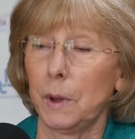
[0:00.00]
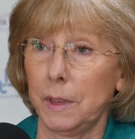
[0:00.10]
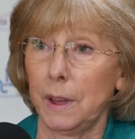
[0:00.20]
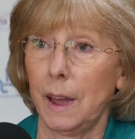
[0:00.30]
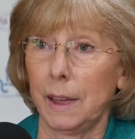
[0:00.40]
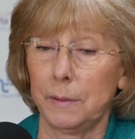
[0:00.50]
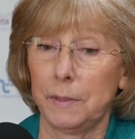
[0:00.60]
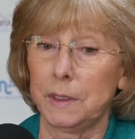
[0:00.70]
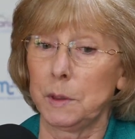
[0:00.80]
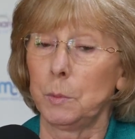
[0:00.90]
whether I have
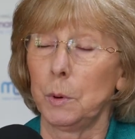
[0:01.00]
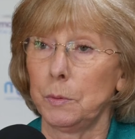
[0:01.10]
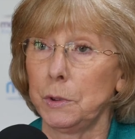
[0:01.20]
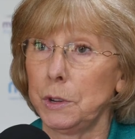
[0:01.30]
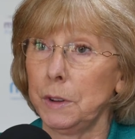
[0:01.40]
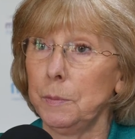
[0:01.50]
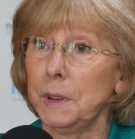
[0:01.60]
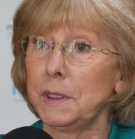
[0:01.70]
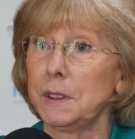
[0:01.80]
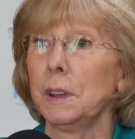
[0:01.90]
their support for Chief
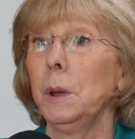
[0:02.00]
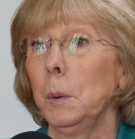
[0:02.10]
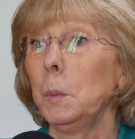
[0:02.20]
Minister,